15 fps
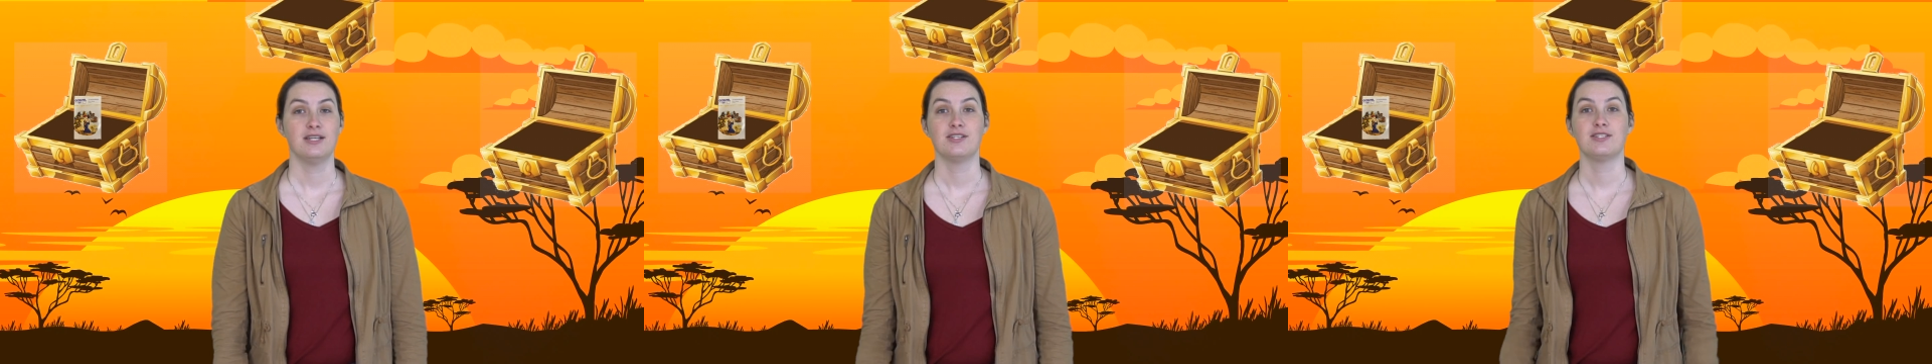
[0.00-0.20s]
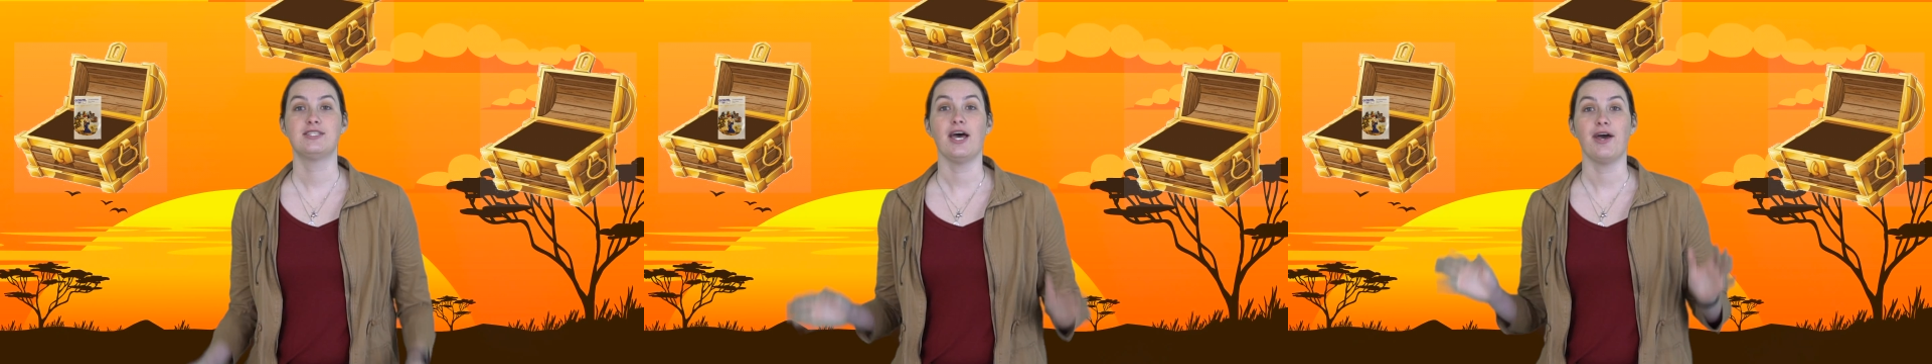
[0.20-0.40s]

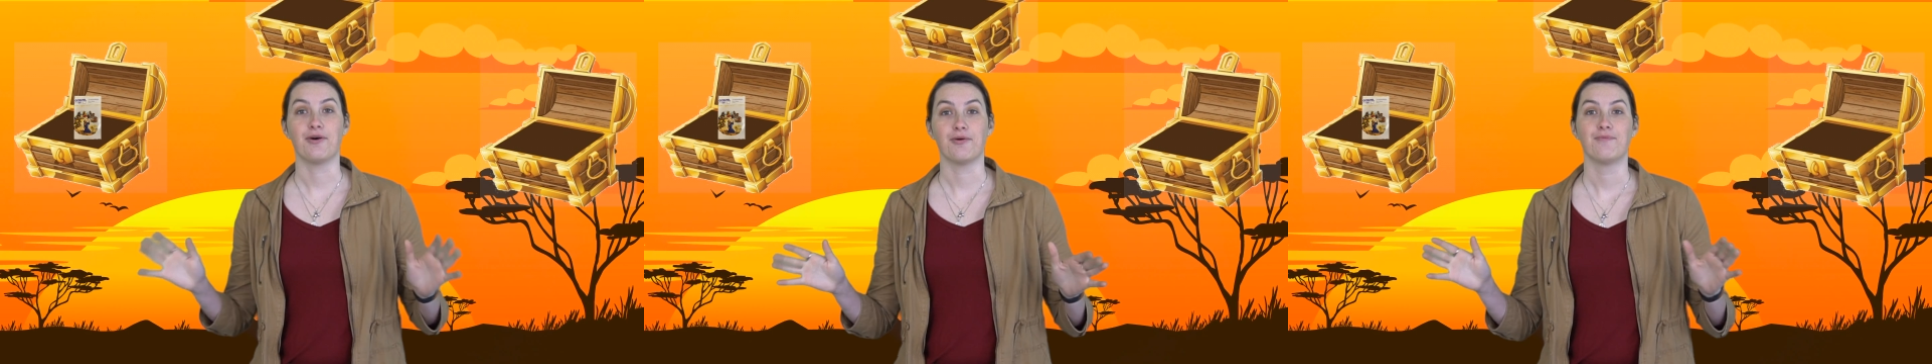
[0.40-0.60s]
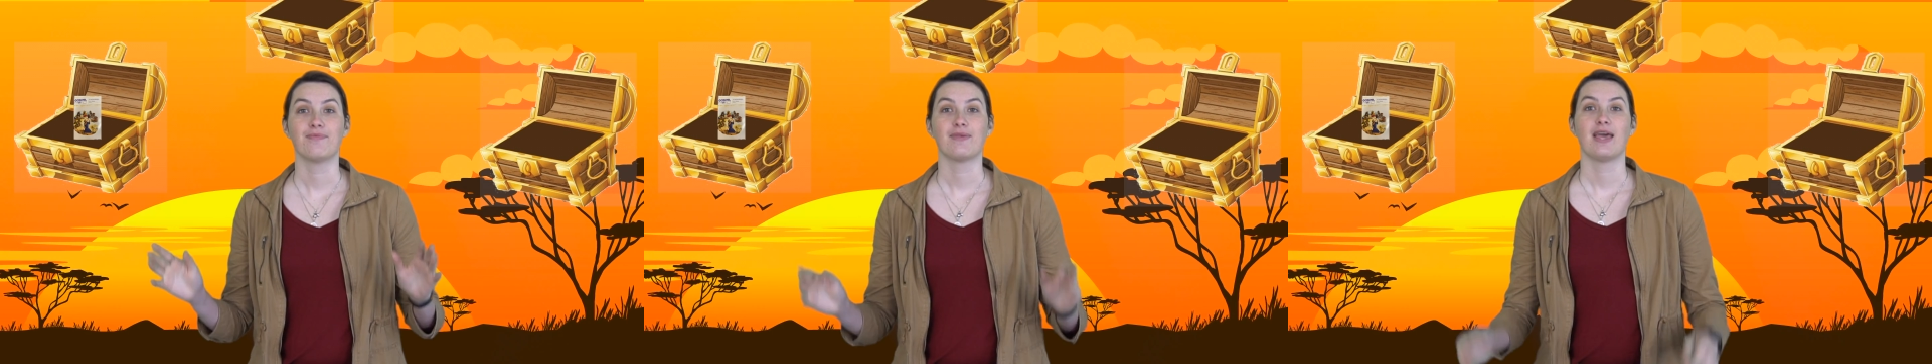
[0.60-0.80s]
So,
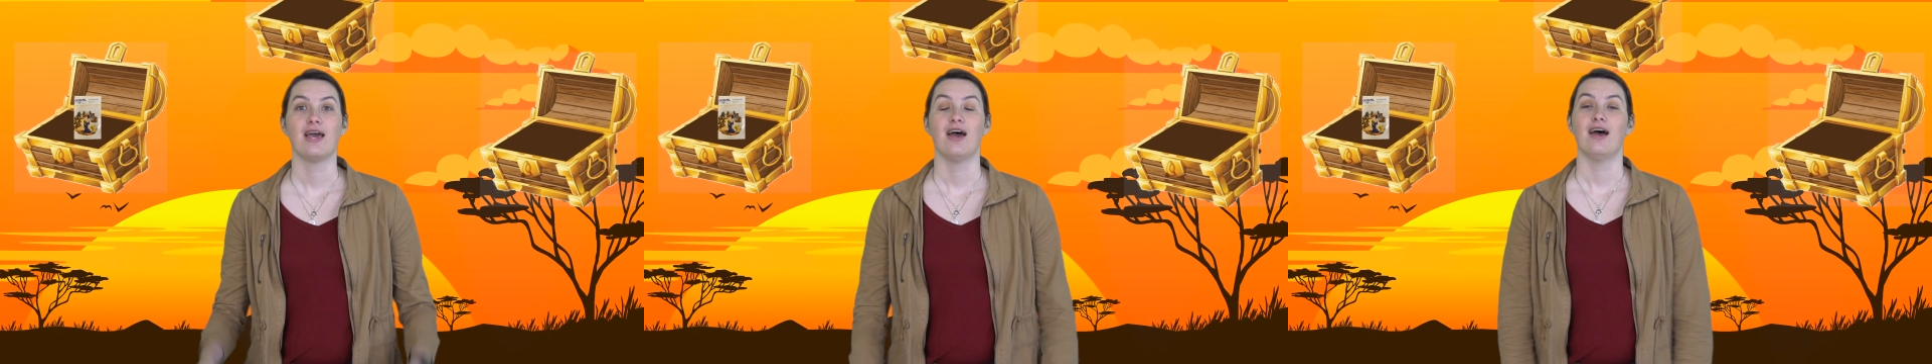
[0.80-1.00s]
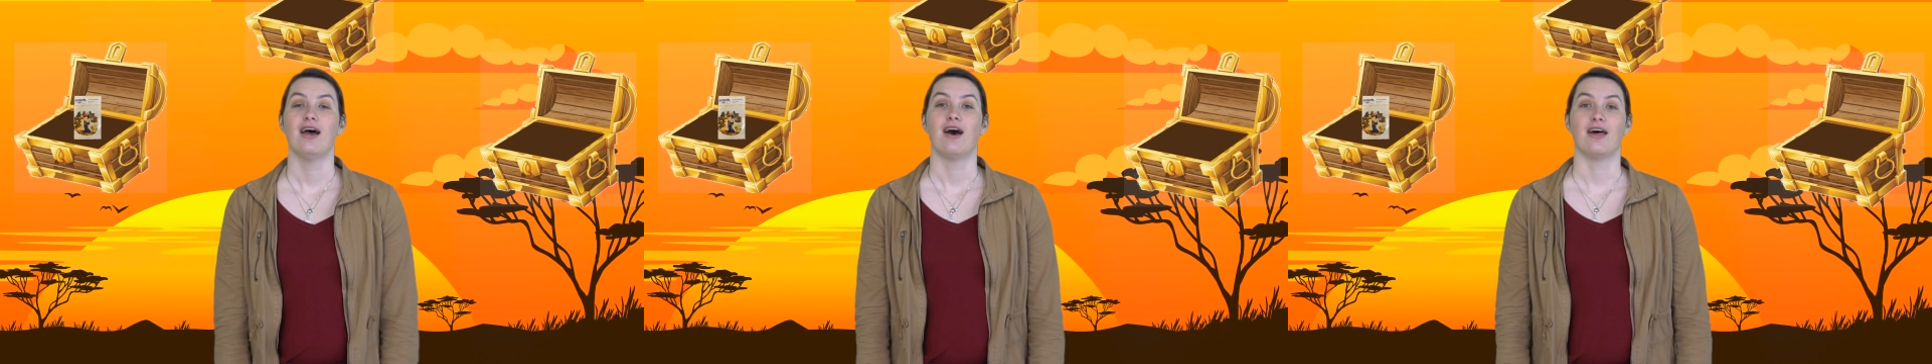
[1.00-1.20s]

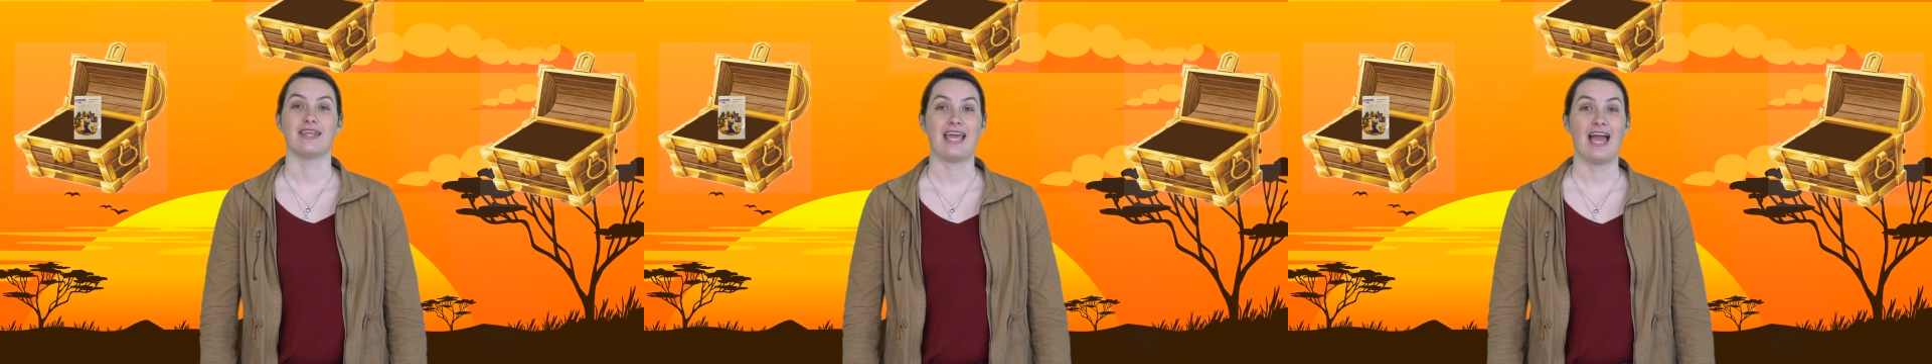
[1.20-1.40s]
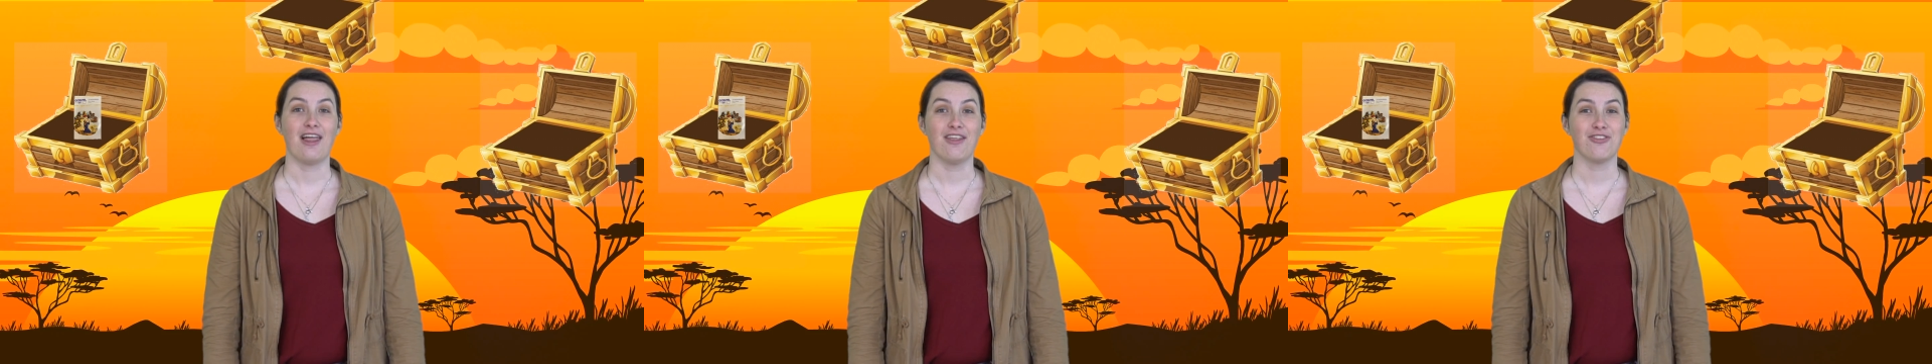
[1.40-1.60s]
on the
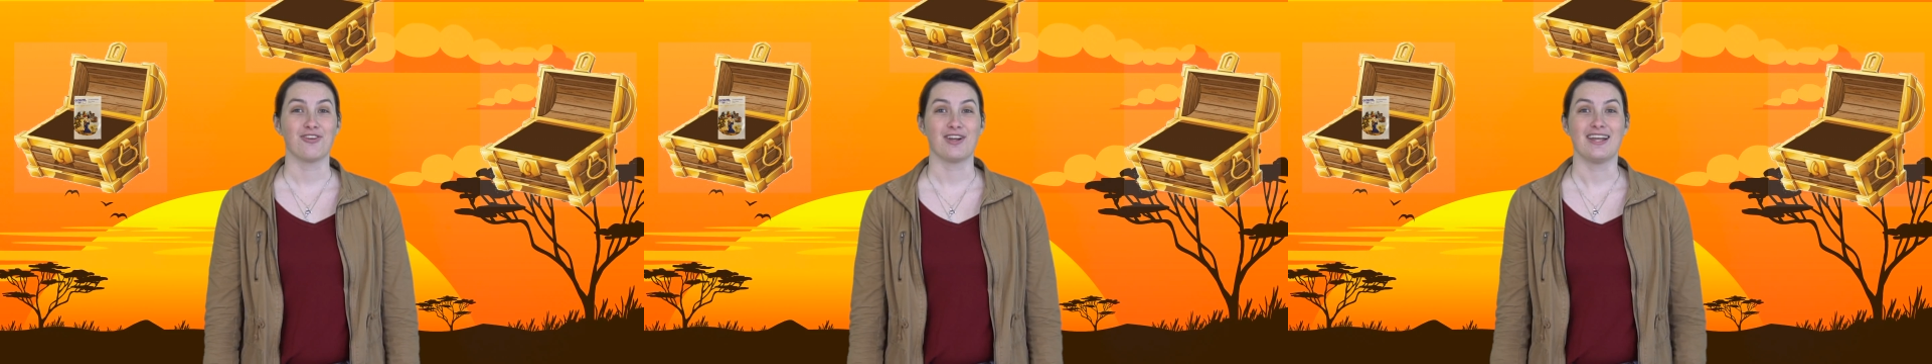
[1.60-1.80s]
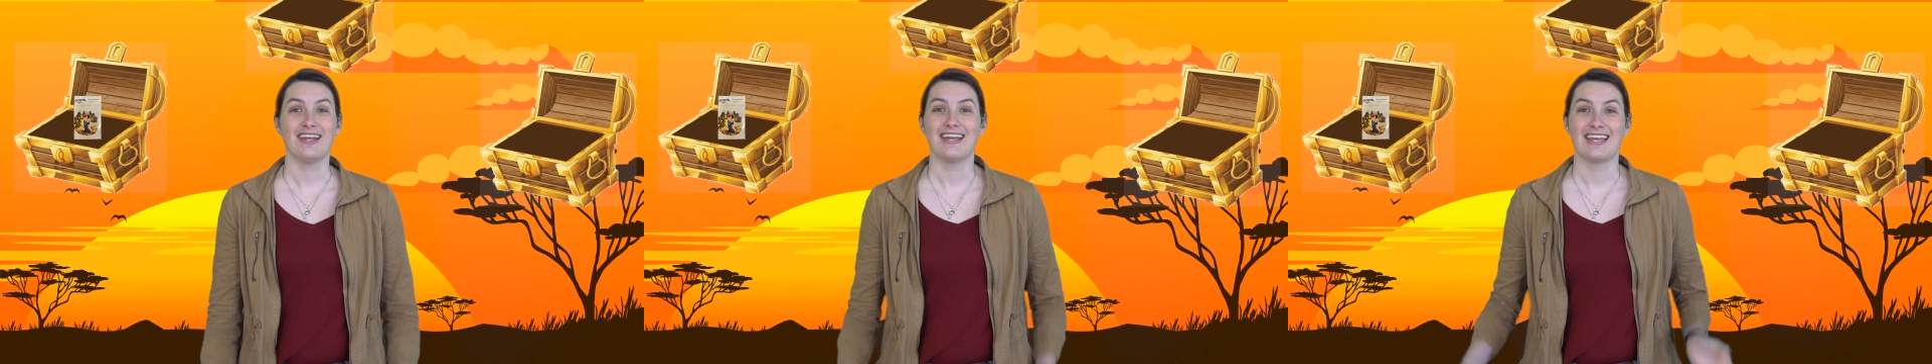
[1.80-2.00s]
count of
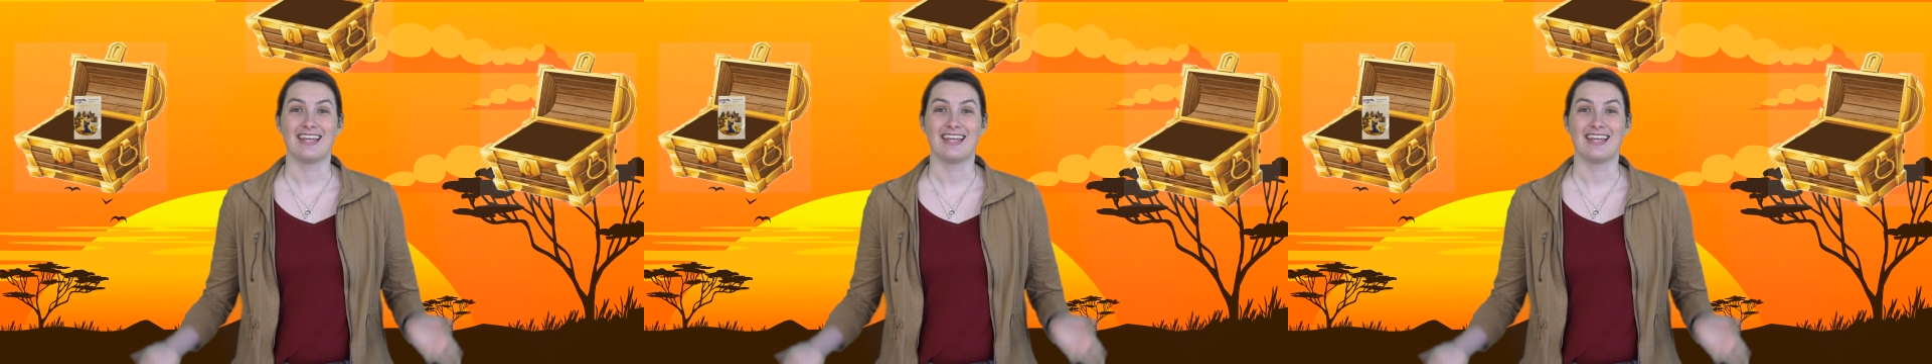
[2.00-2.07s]
three,